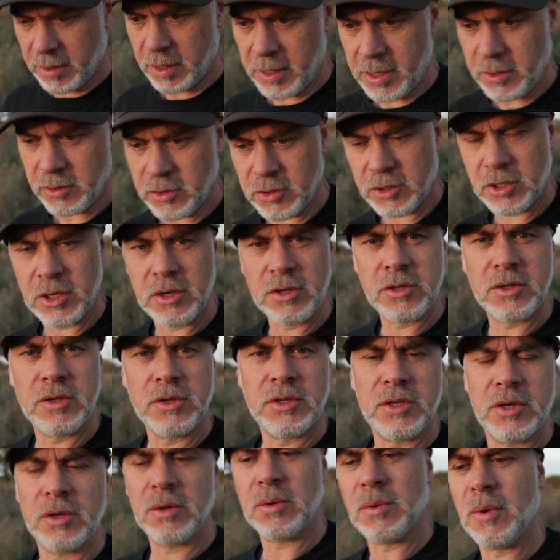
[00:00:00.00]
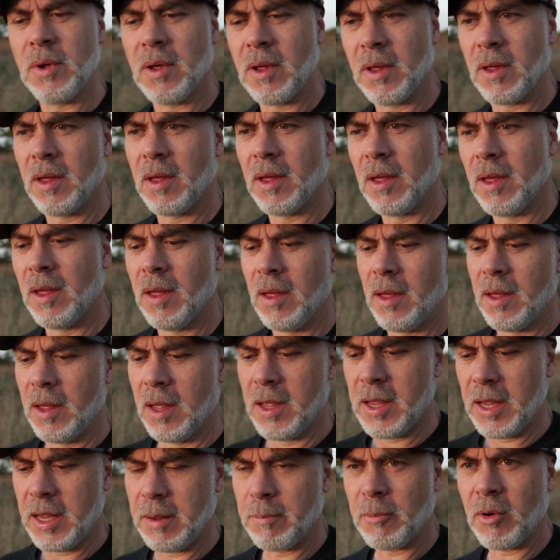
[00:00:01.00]
introduced you to
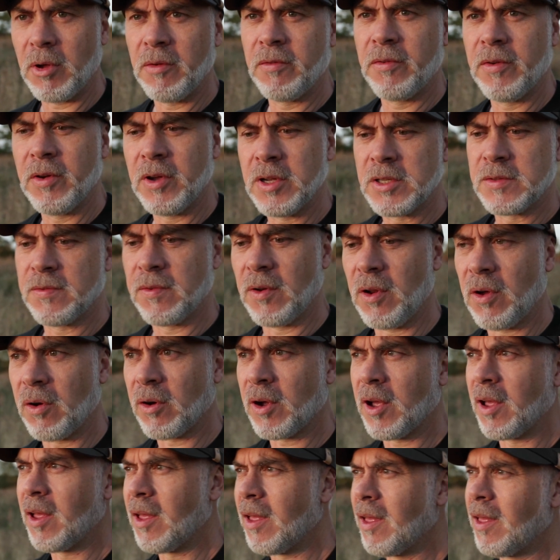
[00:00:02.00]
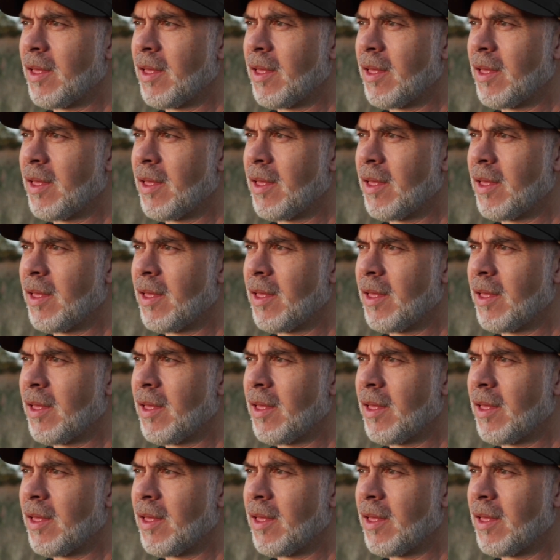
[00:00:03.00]
in my first vlog.